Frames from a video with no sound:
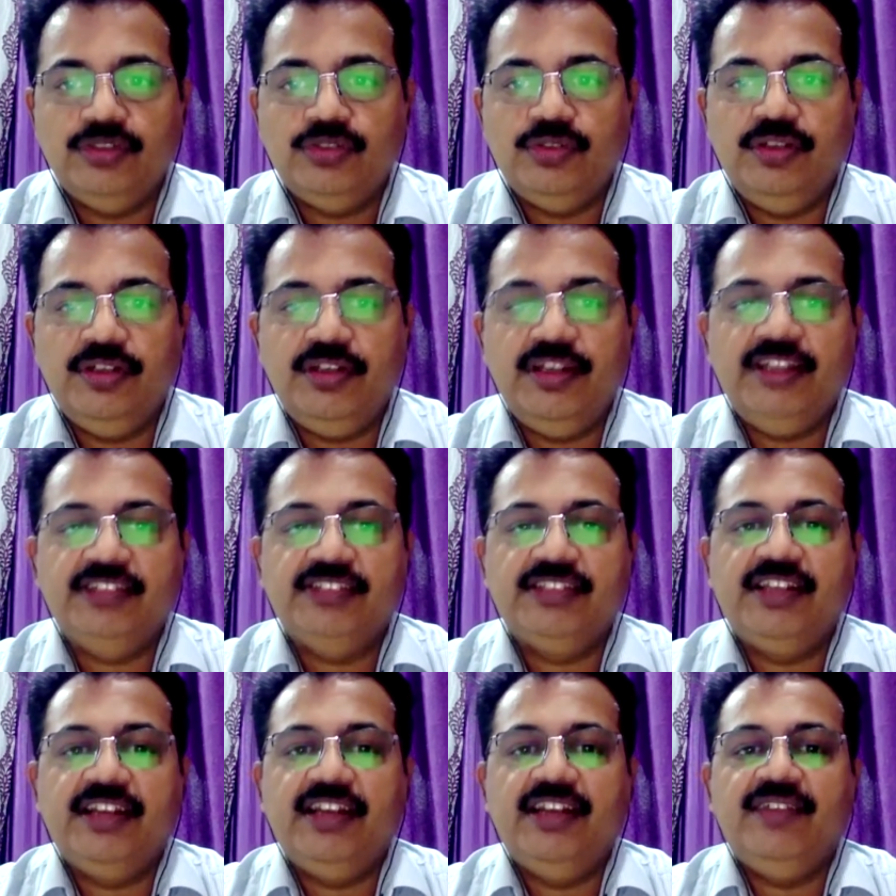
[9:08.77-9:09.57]
So it takes
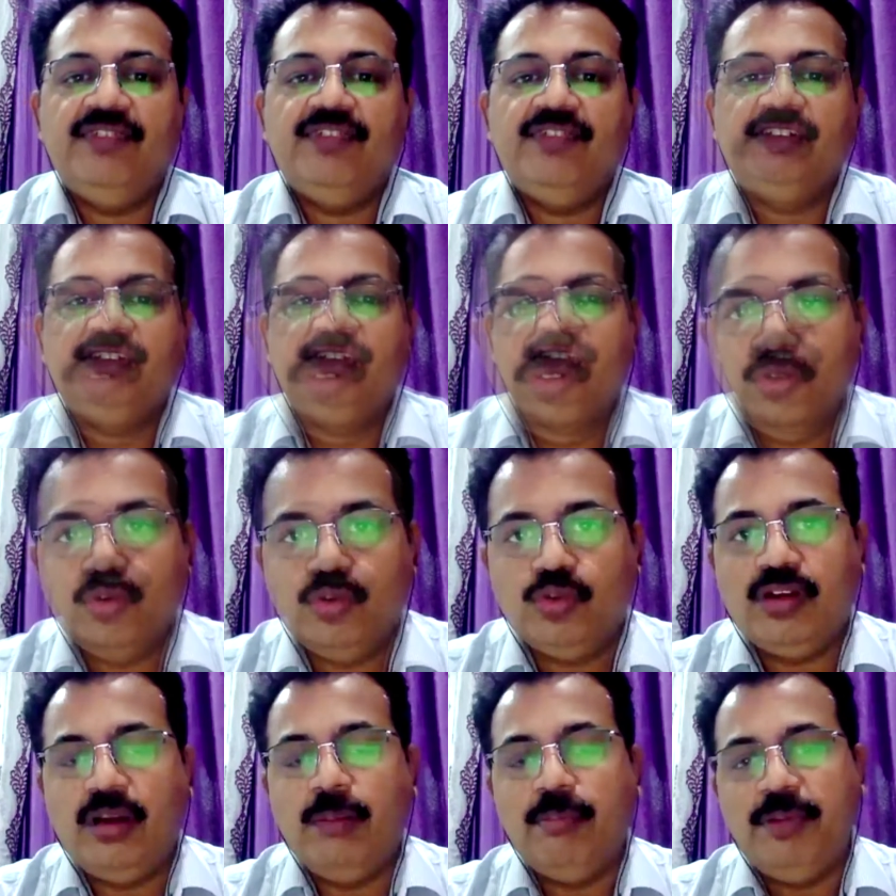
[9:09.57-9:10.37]
great efforts
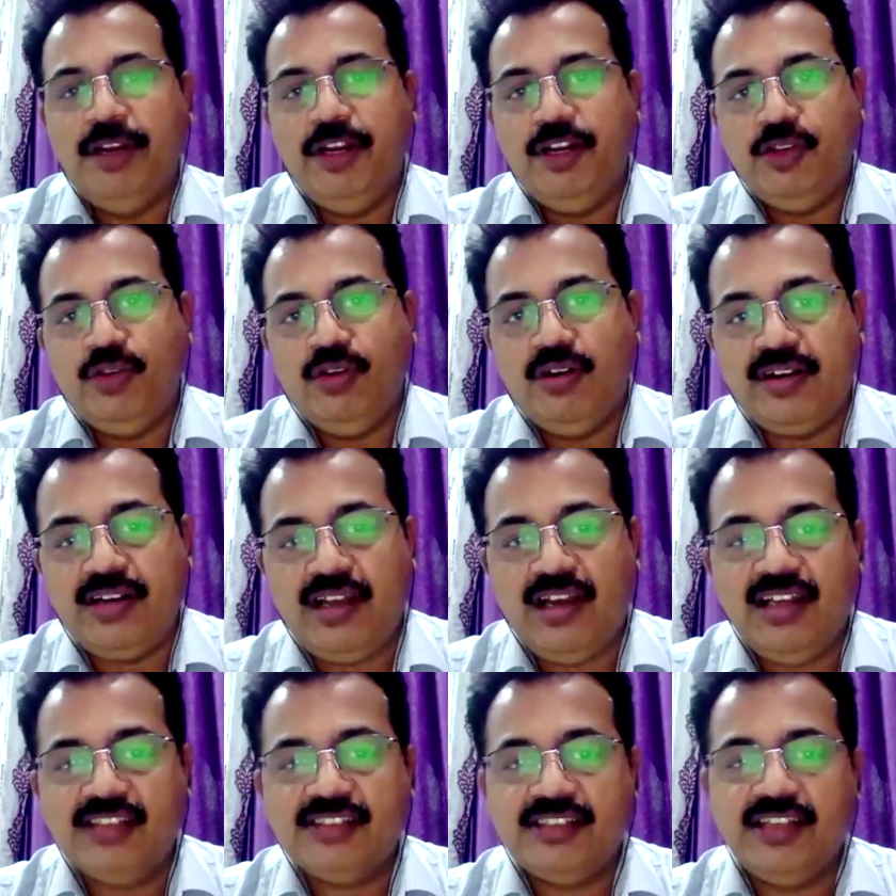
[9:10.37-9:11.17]
to complete your
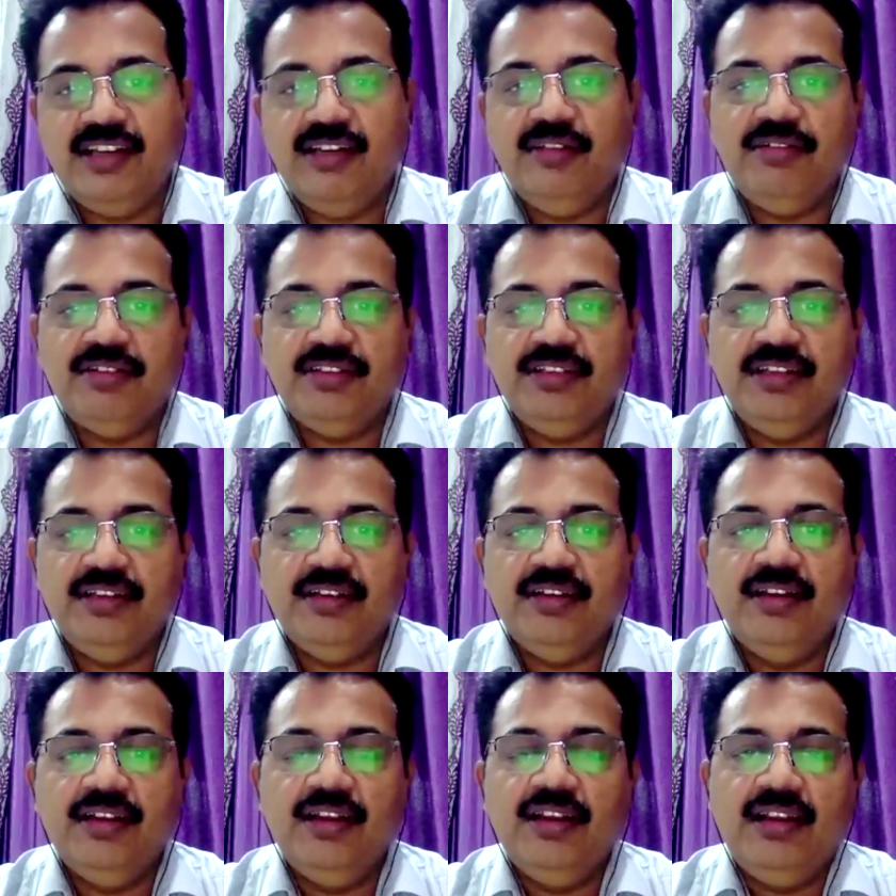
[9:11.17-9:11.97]
task and everything,
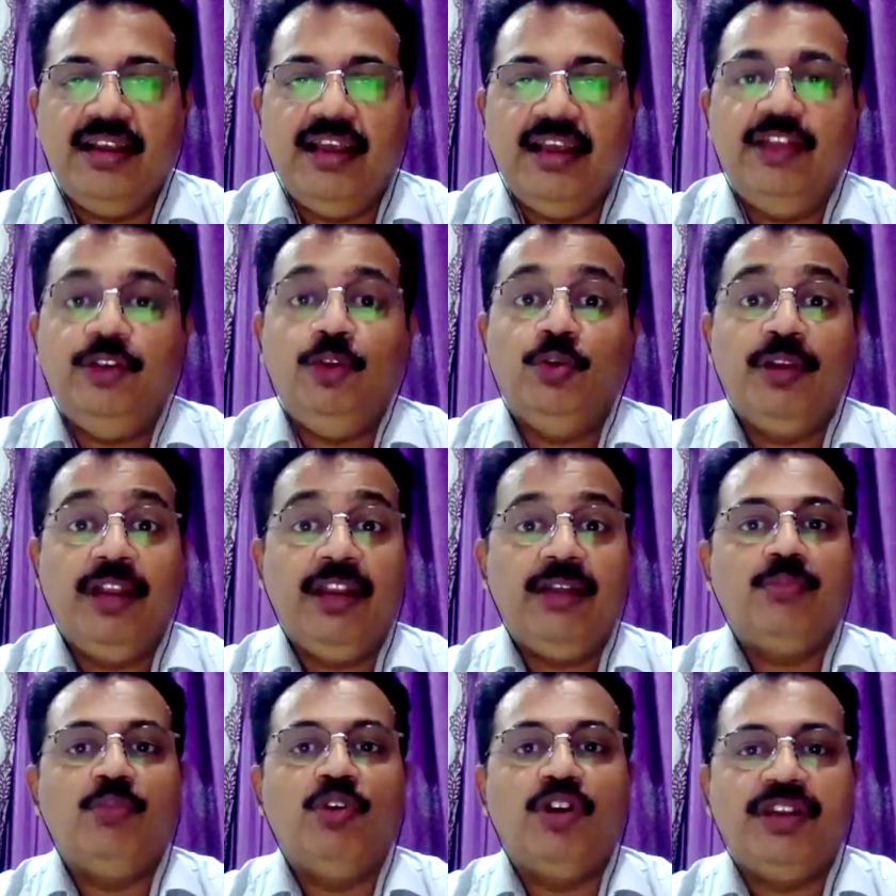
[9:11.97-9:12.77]
and you
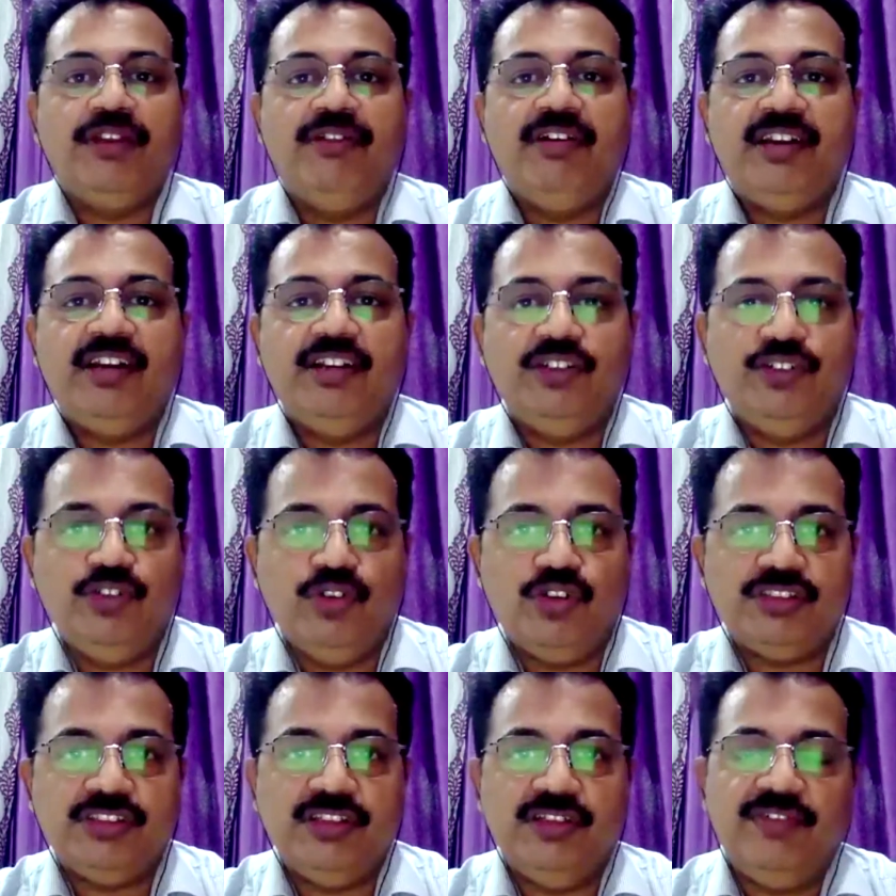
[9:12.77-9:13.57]
get motivated
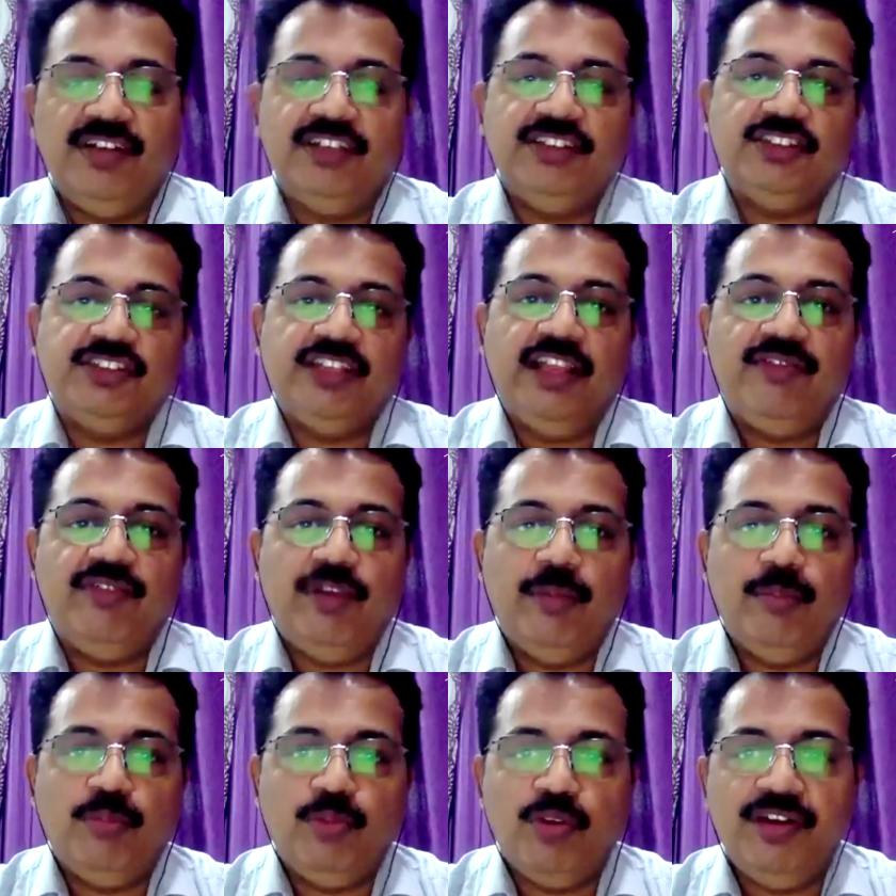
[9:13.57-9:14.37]
yourself as a
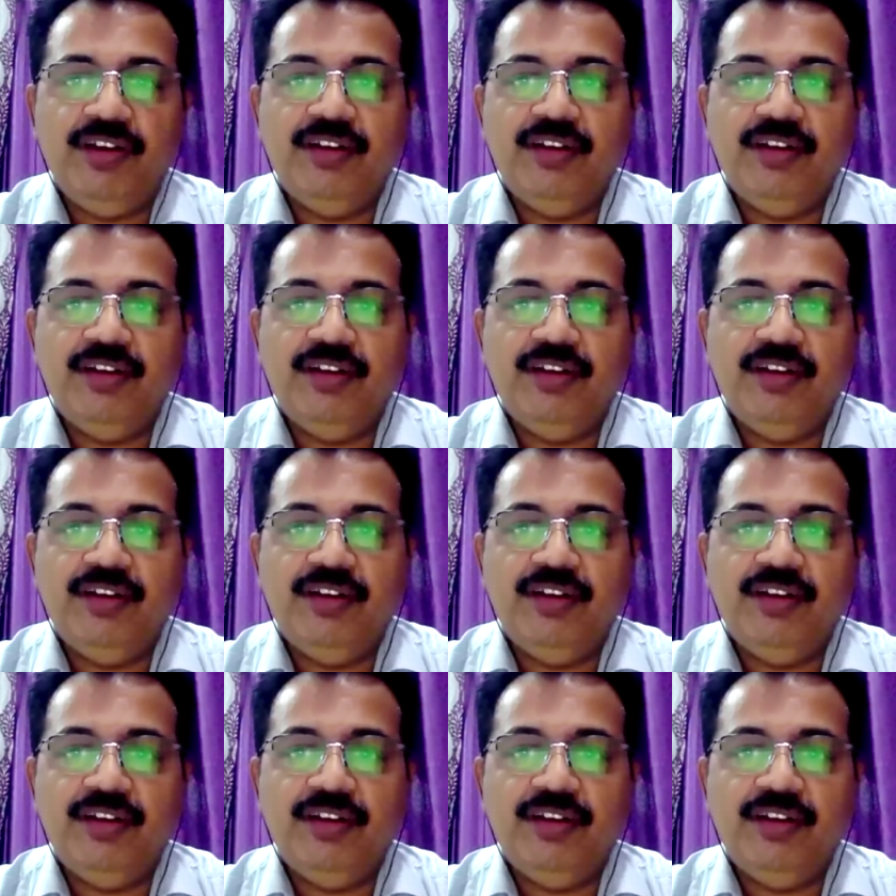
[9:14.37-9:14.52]
self-employed.